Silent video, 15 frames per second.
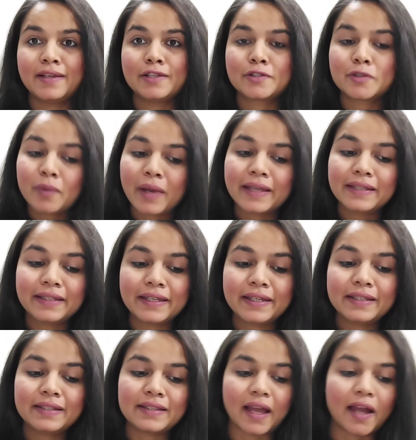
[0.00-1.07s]
So I think
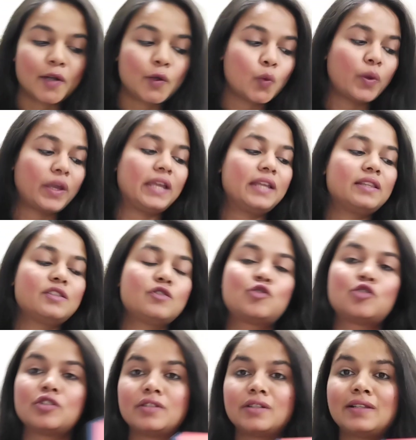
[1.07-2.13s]
in that way this
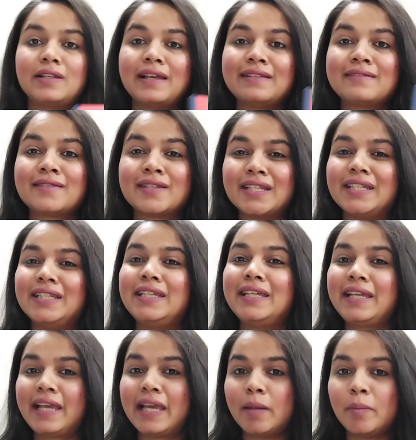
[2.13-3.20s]
journal has really
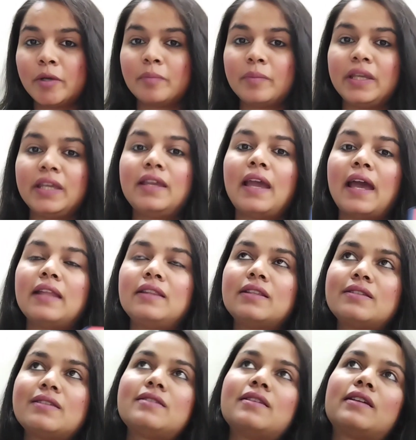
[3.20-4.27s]
helped me, and
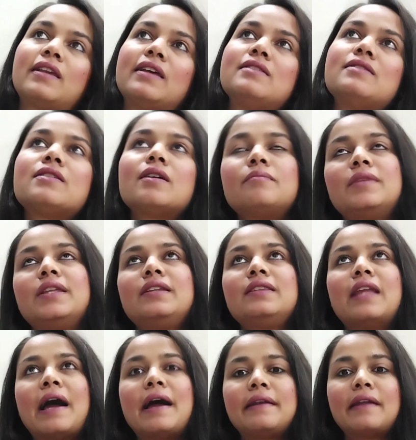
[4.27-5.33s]
this is again something
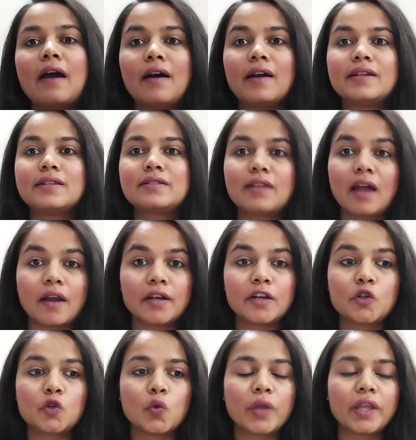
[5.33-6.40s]
that I
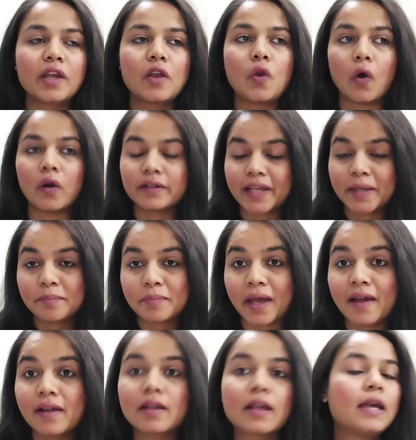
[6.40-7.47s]
started doing a long time
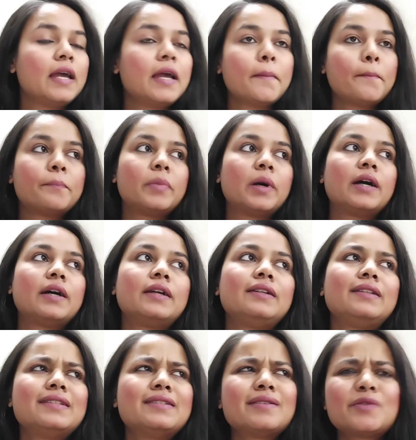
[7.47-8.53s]
back,
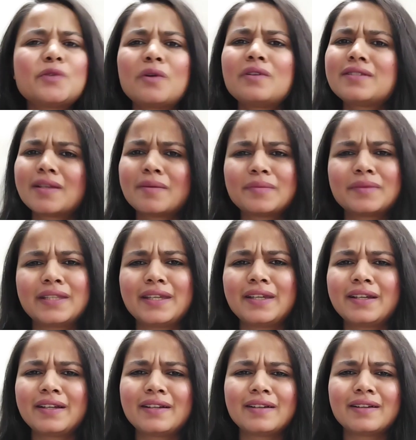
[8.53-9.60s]
but this is not
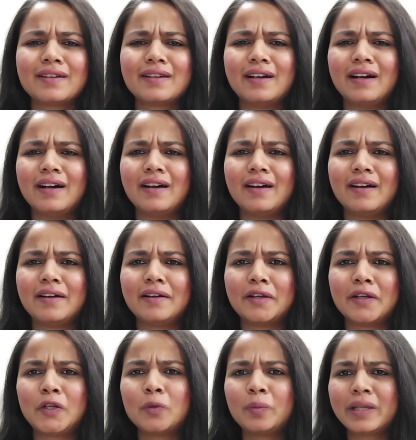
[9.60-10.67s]
something
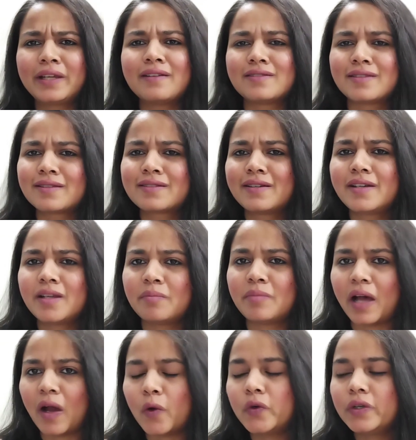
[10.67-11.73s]
to be consistent
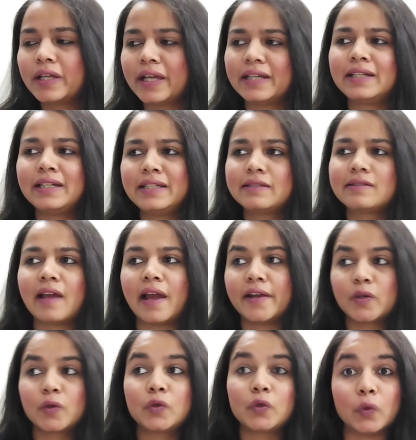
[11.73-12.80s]
about. At least I
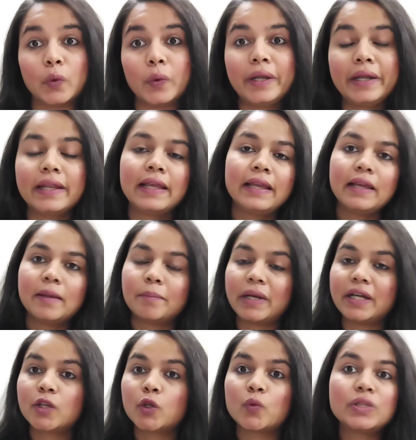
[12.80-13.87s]
don't do it,
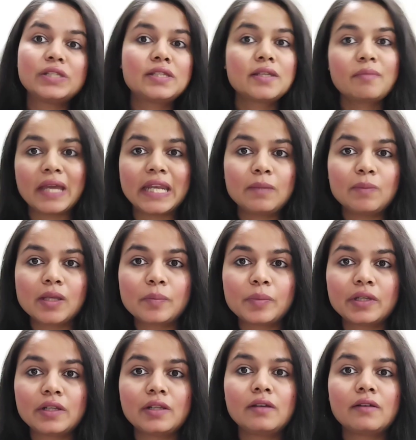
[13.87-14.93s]
but you will see many
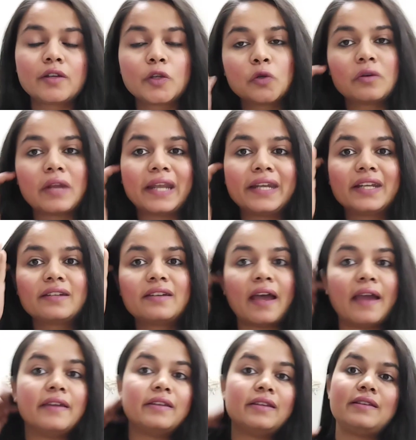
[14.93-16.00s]
people writing
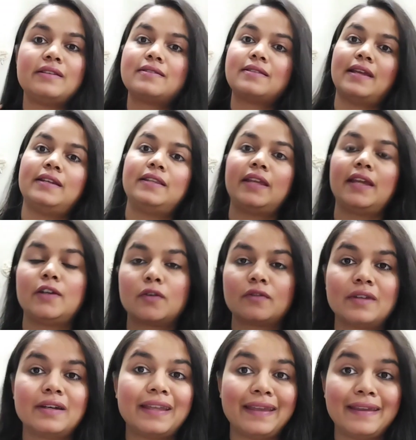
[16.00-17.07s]
diaries at the end of
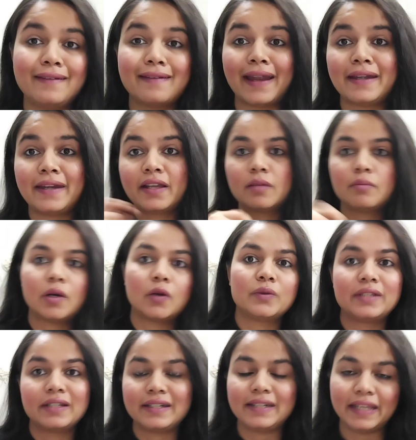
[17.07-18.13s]
the day, writing
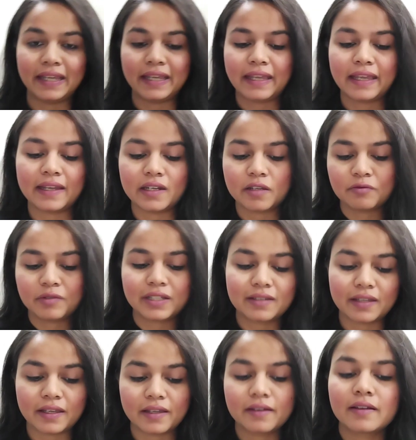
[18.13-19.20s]
about their day and
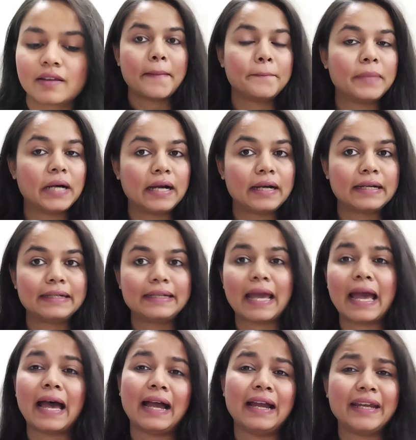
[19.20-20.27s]
everything, but
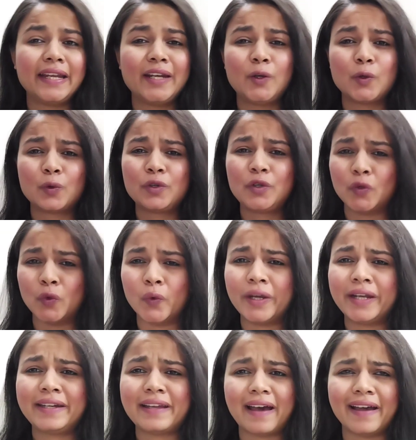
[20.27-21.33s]
I don't do
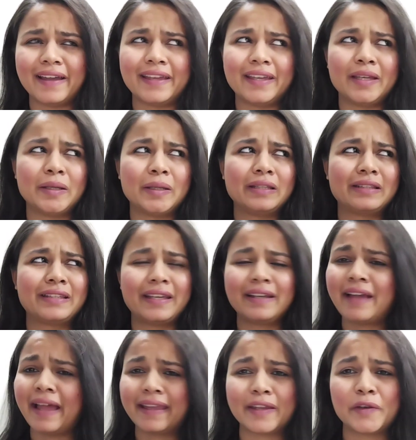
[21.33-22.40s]
it. I
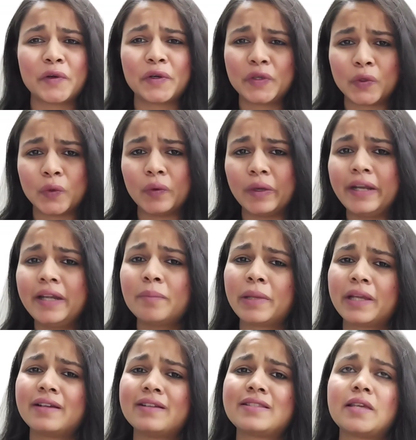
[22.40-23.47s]
think I cannot do it
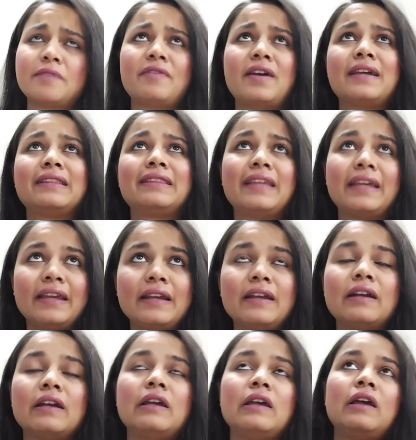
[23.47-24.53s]
because if I
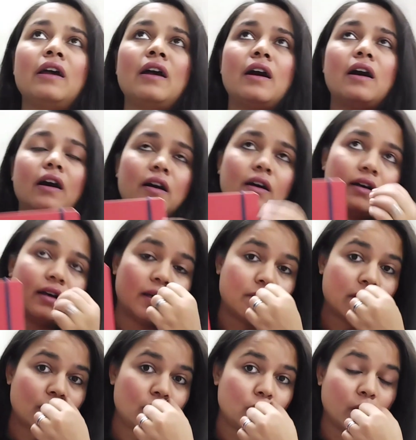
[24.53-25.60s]
think
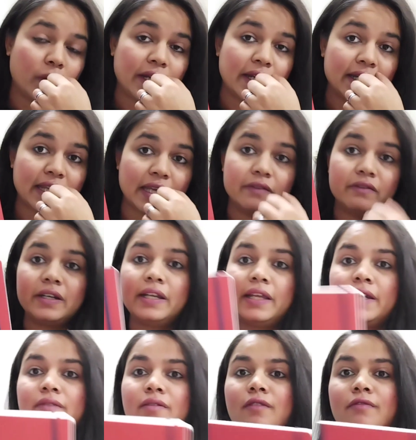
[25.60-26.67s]
about doing it every day,
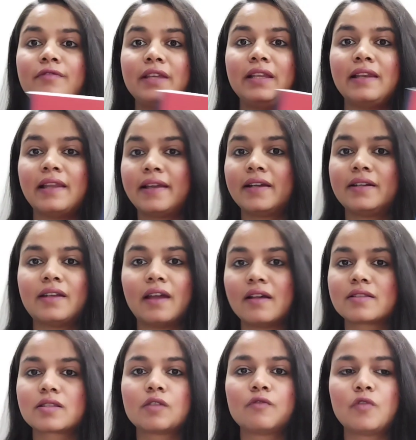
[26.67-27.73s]
it will feel like a
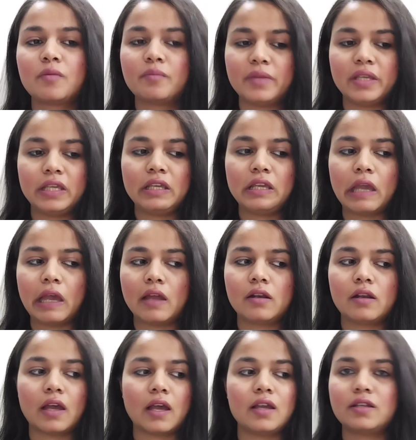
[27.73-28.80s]
task for me,
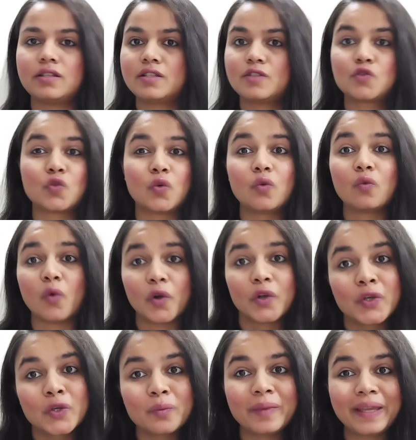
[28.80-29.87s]
and I just don't
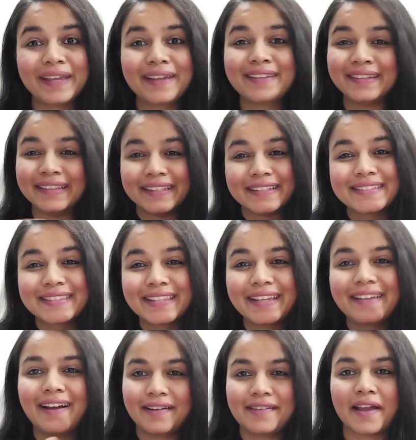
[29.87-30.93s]
want to make this
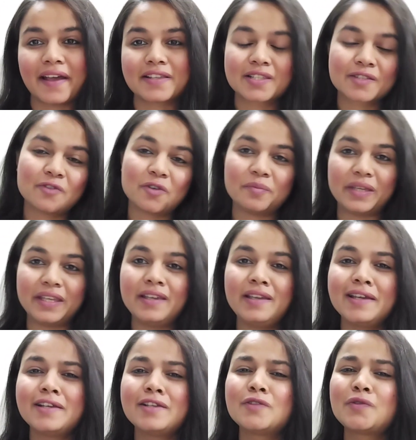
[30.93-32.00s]
thing a task for me.
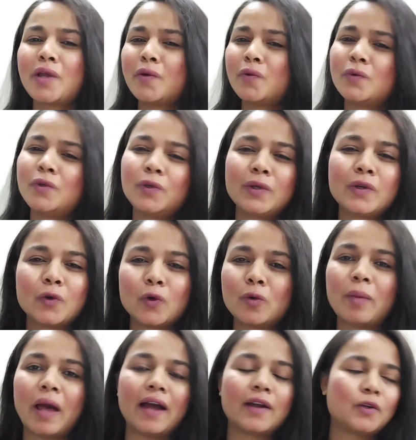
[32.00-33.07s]
So I only go
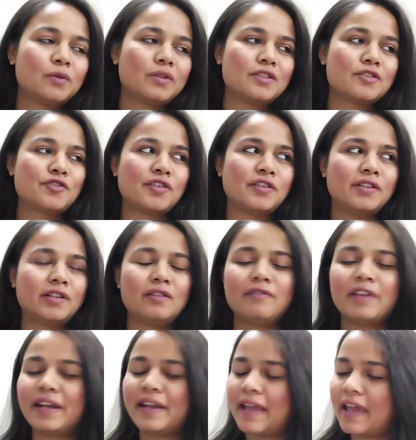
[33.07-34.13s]
back to this journal
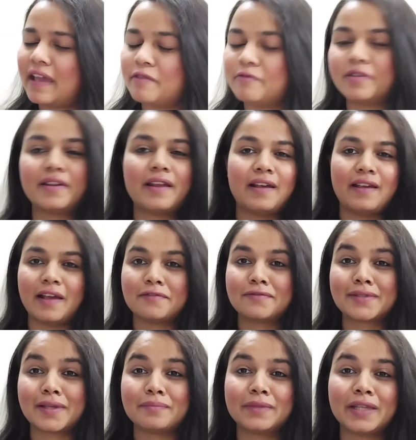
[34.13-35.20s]
whenever I have
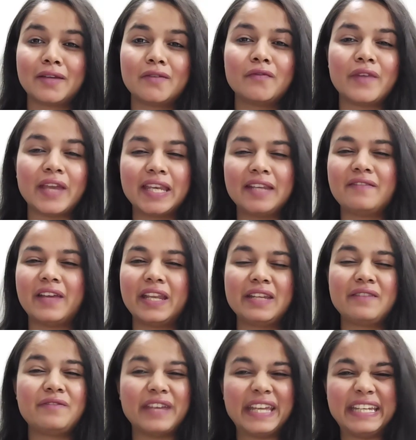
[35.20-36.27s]
something very very
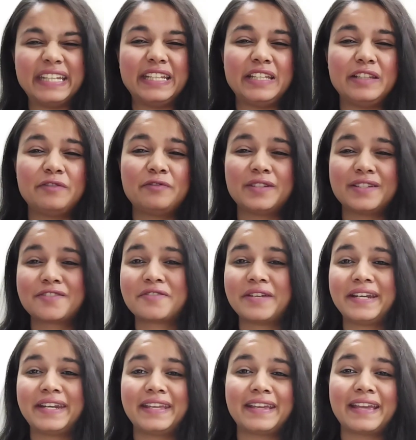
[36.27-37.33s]
very
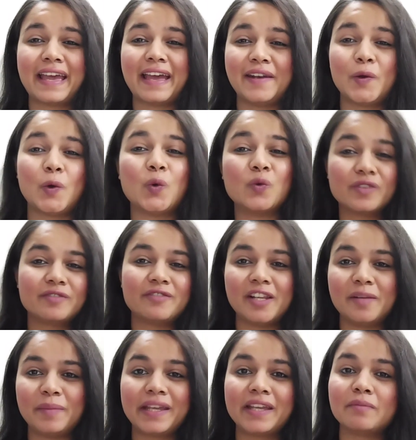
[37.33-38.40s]
frustrating and
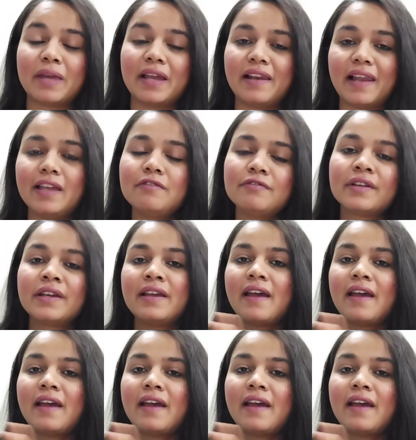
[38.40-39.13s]
overwhelming in my life.